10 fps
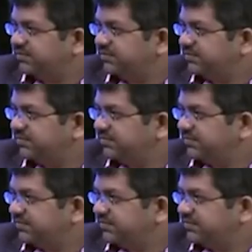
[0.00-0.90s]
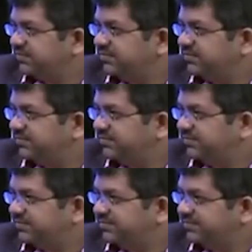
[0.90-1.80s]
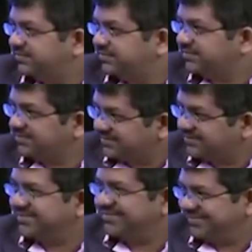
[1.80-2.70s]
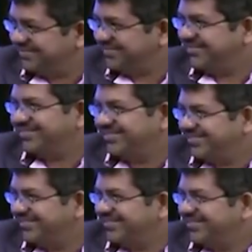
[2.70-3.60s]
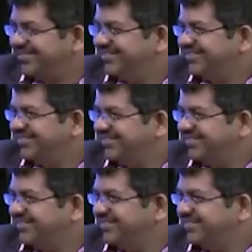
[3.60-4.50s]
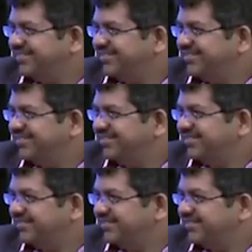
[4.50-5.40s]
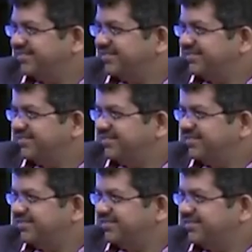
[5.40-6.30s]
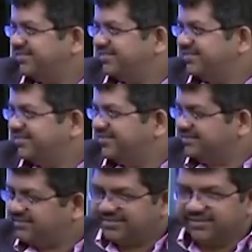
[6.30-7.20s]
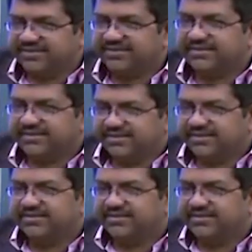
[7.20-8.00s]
[no speech]